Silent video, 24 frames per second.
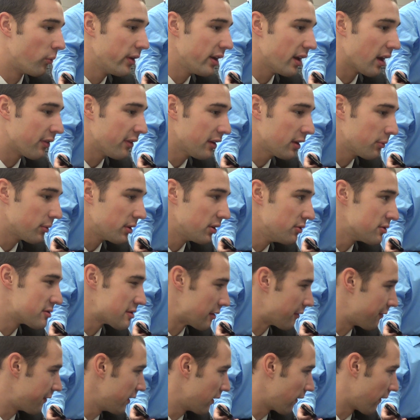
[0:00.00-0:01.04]
I think we use
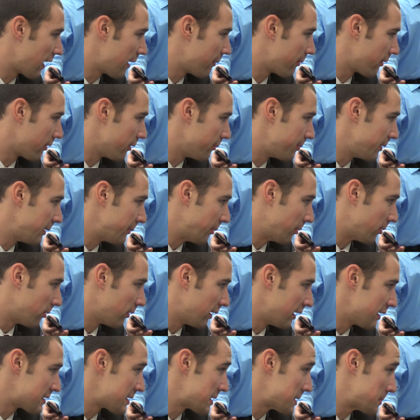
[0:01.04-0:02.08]
our feet a lot more than people
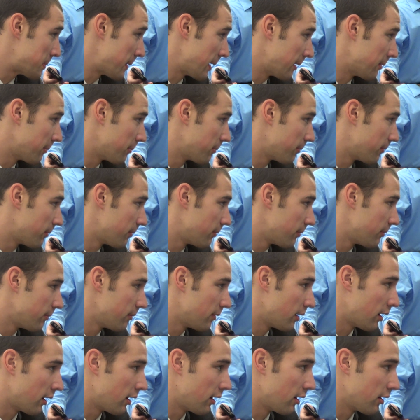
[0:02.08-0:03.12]
anticipate.
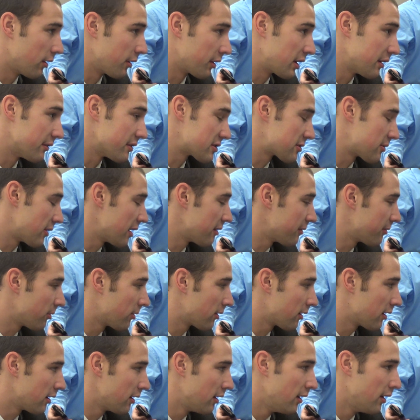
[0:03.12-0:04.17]
Or give us credit
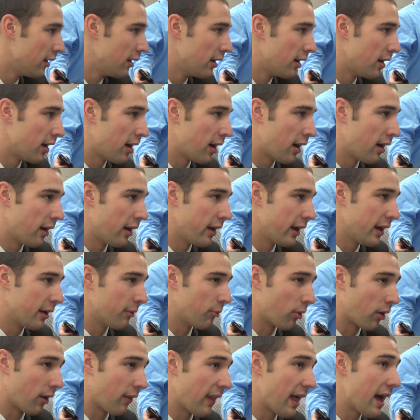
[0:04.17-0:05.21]
for it. And
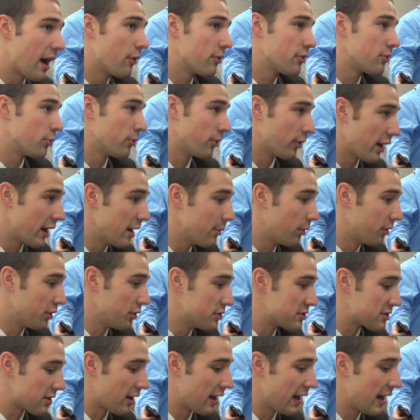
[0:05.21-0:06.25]
we're able to
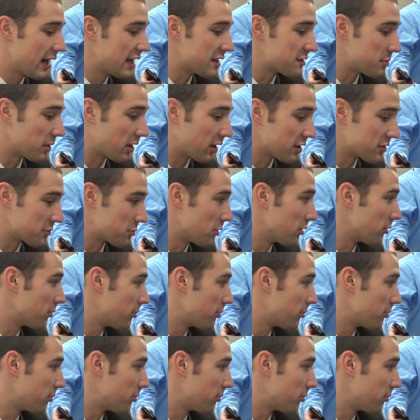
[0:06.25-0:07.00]
use our hands because we're